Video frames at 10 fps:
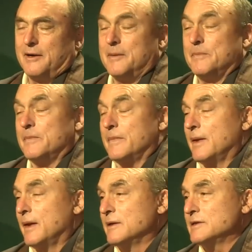Um,
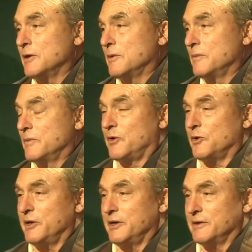so
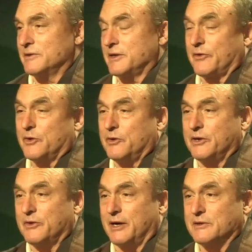30 years,
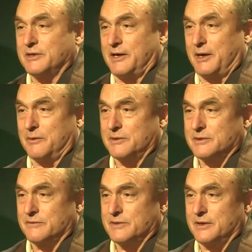30,000
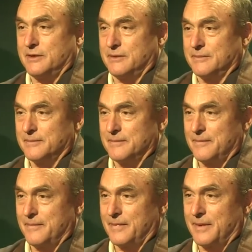hours of sitting.
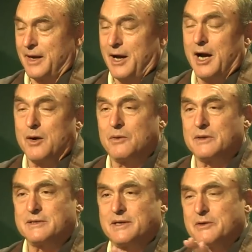I
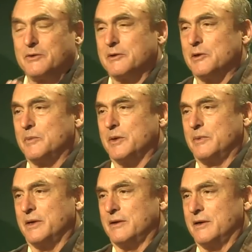want to tell you a little bit
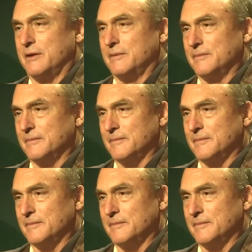about that.